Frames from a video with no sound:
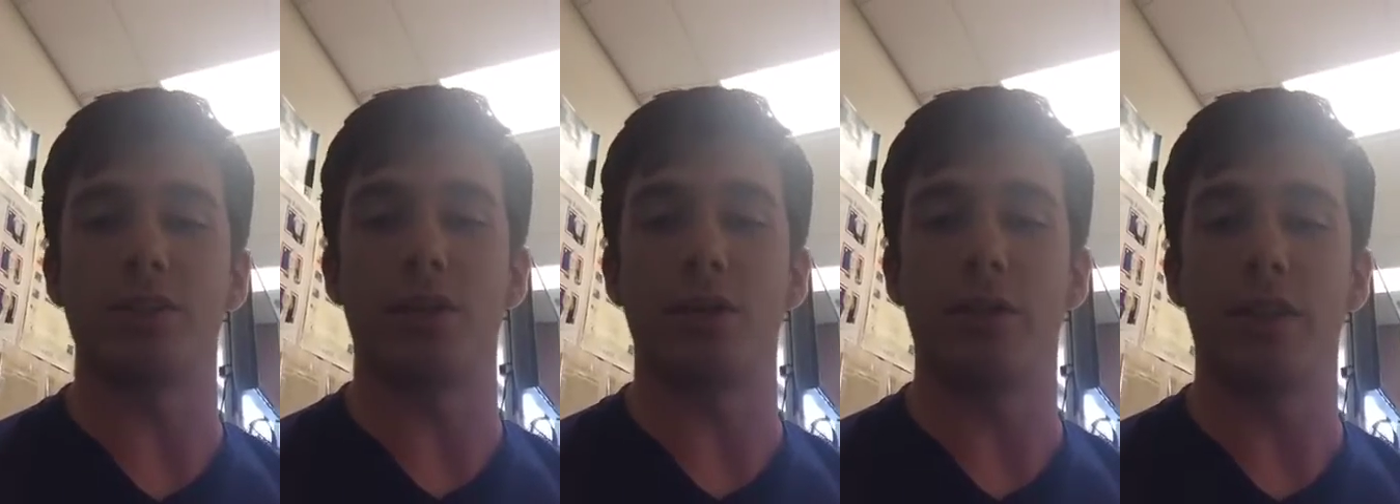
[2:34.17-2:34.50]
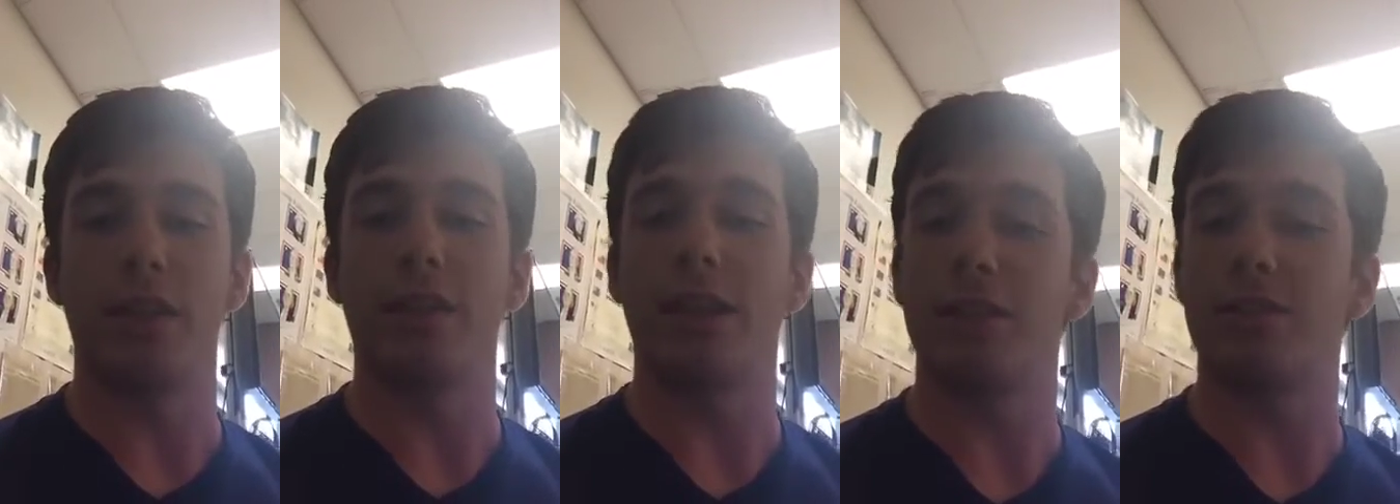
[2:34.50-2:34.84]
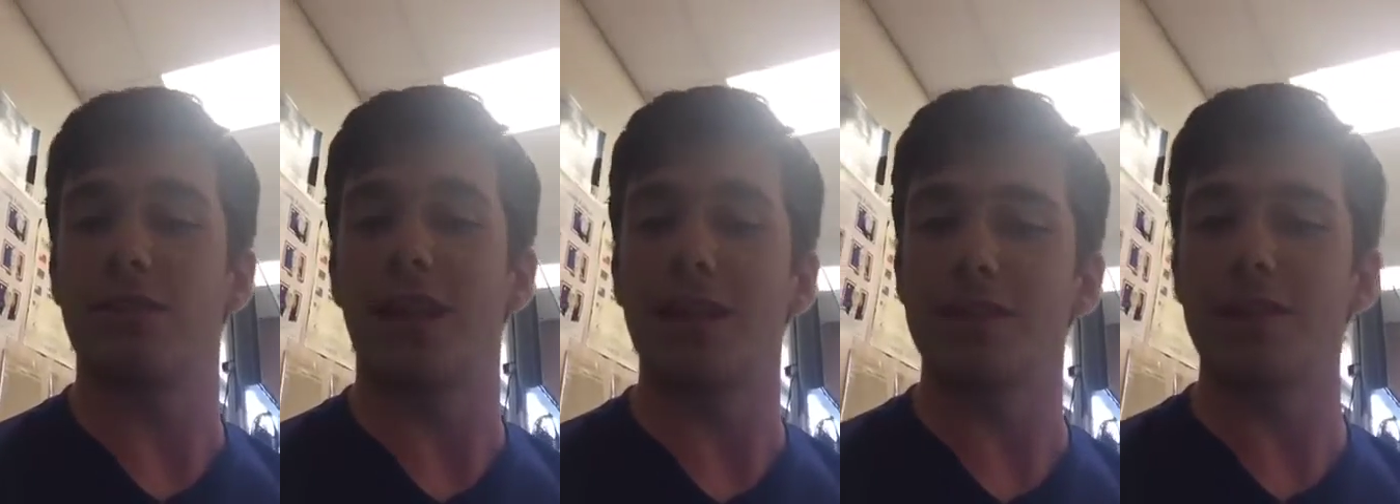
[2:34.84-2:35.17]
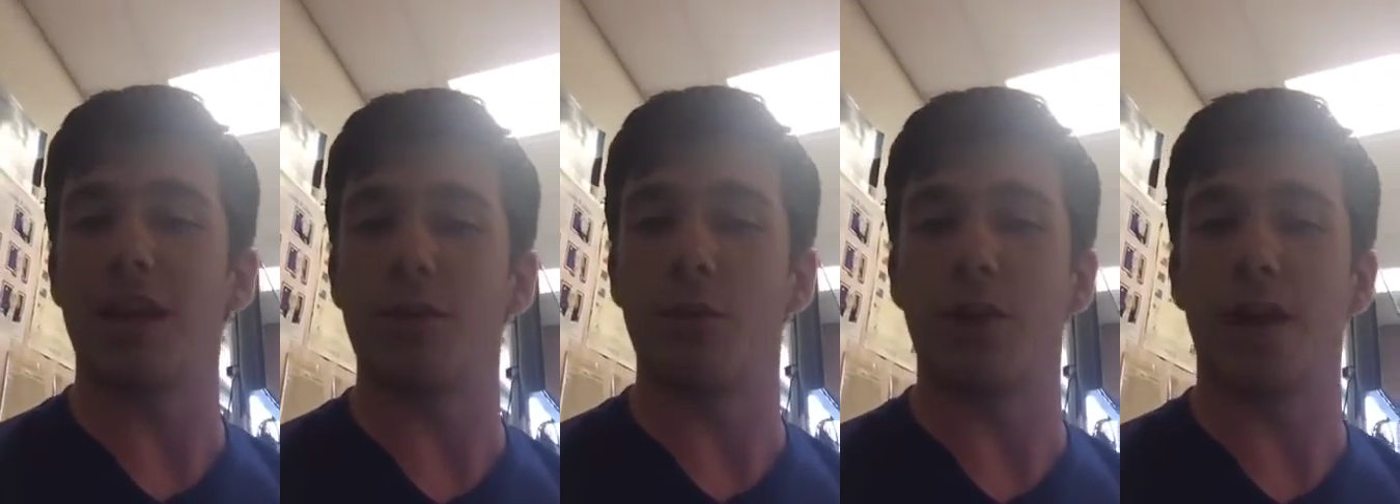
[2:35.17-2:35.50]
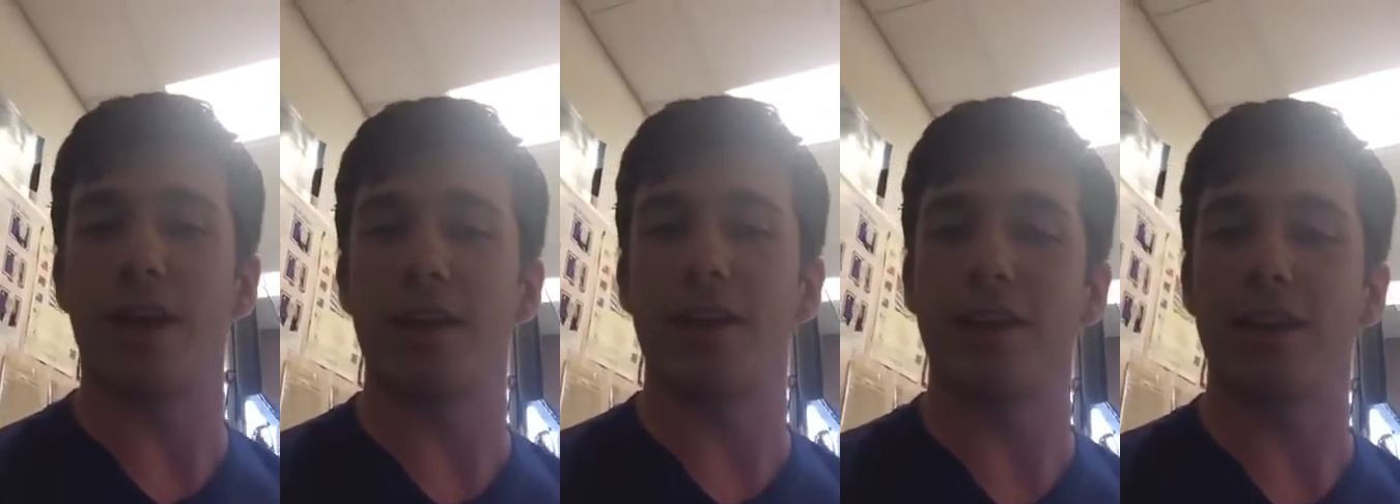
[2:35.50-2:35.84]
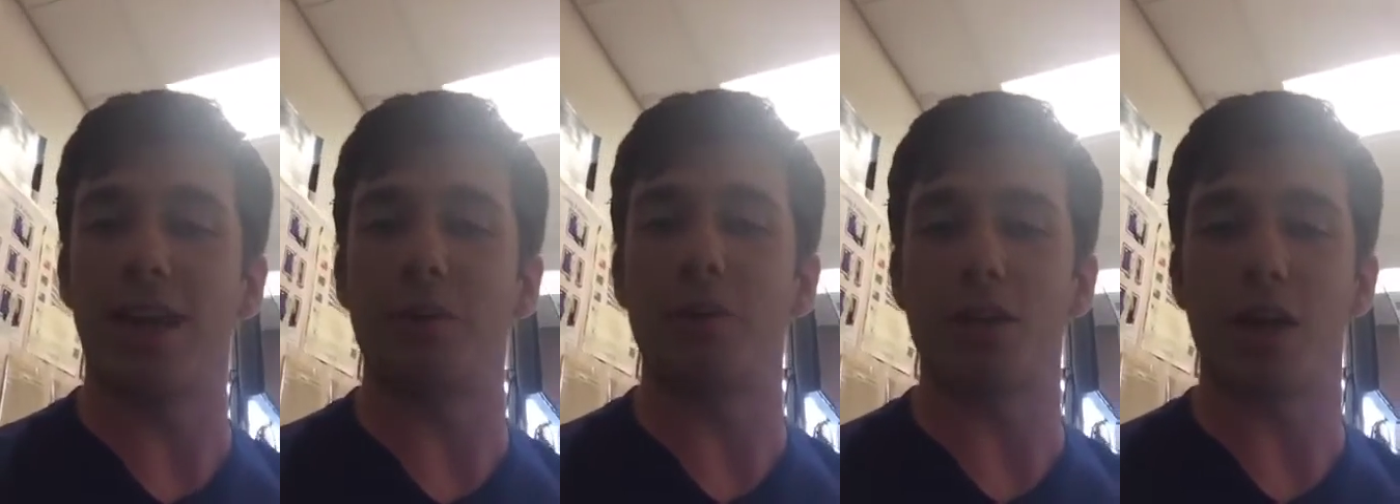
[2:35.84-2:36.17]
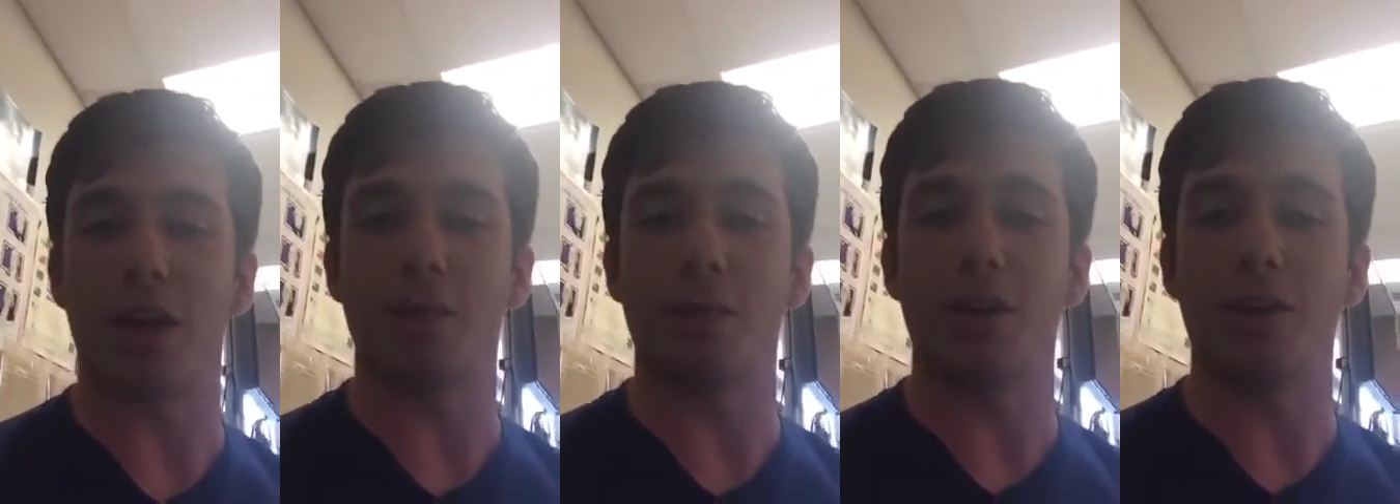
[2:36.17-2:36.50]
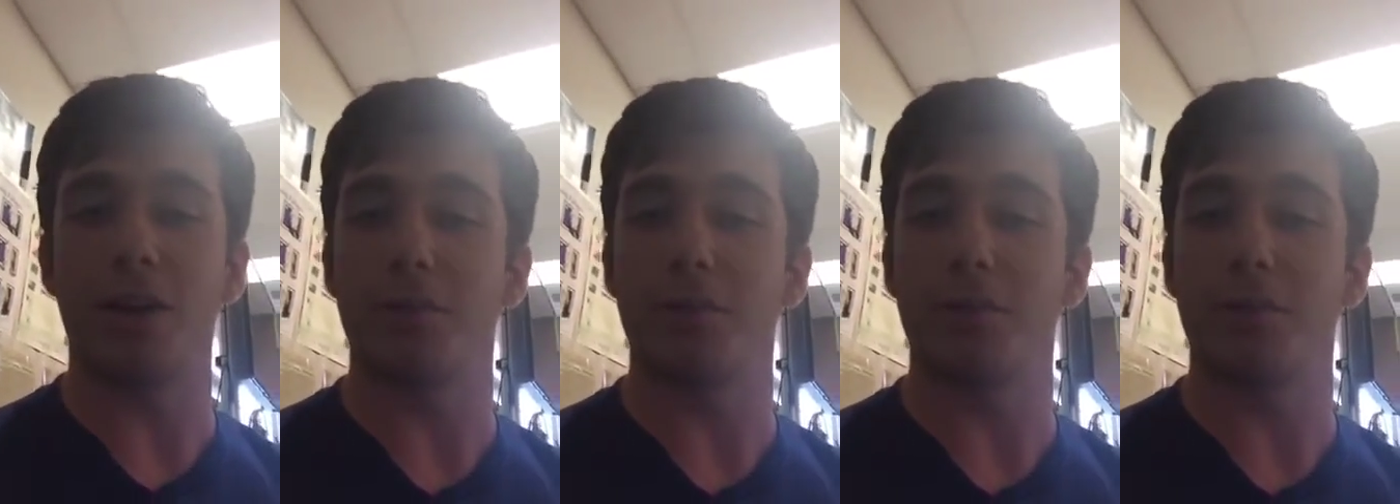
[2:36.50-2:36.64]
So that's kind of what I came to talk about.